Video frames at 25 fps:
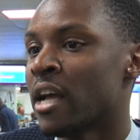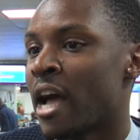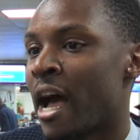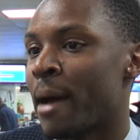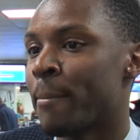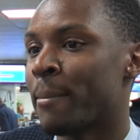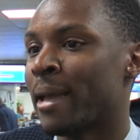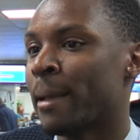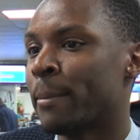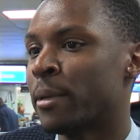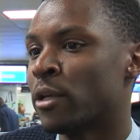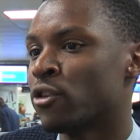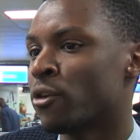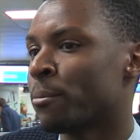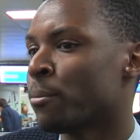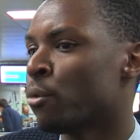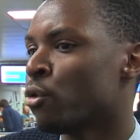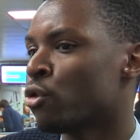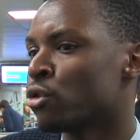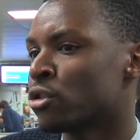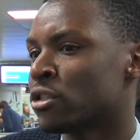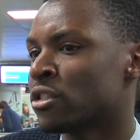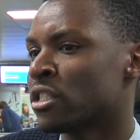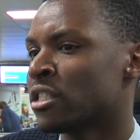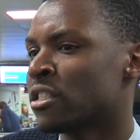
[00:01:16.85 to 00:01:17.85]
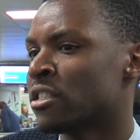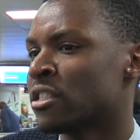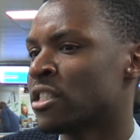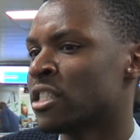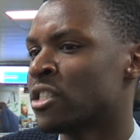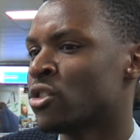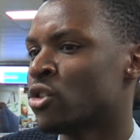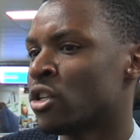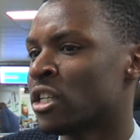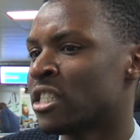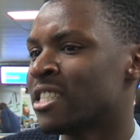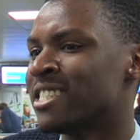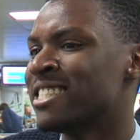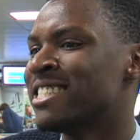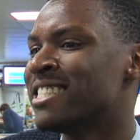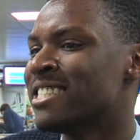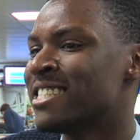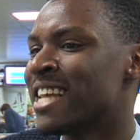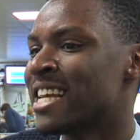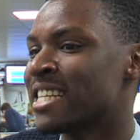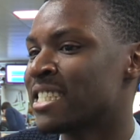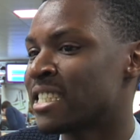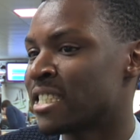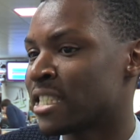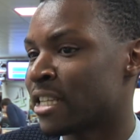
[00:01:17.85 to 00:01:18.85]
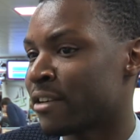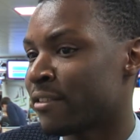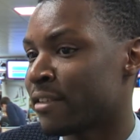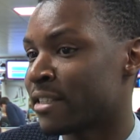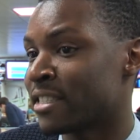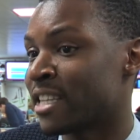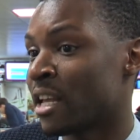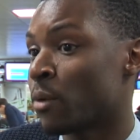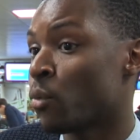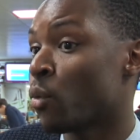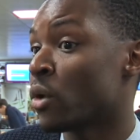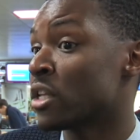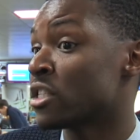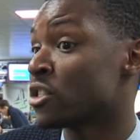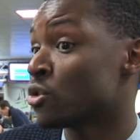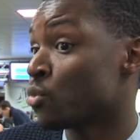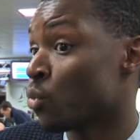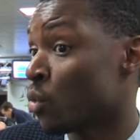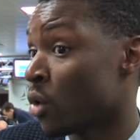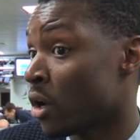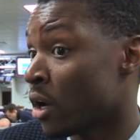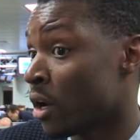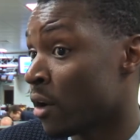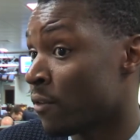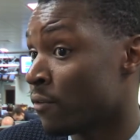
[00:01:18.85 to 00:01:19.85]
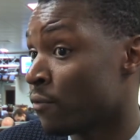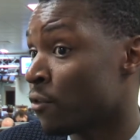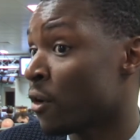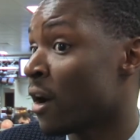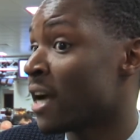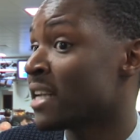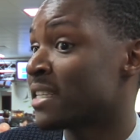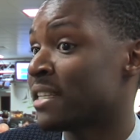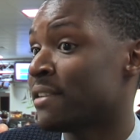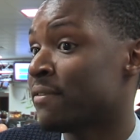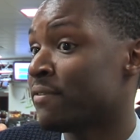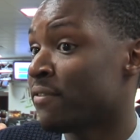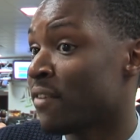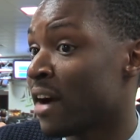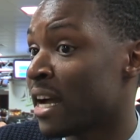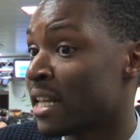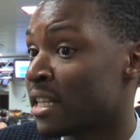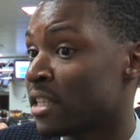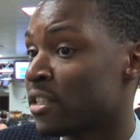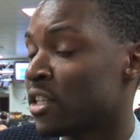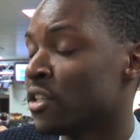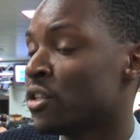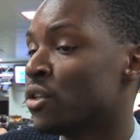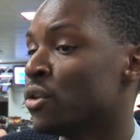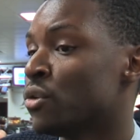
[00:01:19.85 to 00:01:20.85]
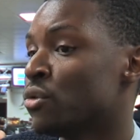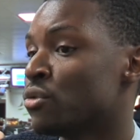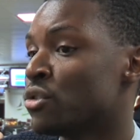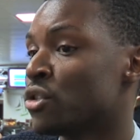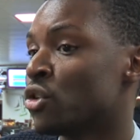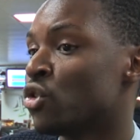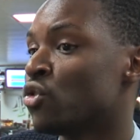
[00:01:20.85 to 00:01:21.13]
and maybe the reporter is not as necessary as they once were for actually finding the news.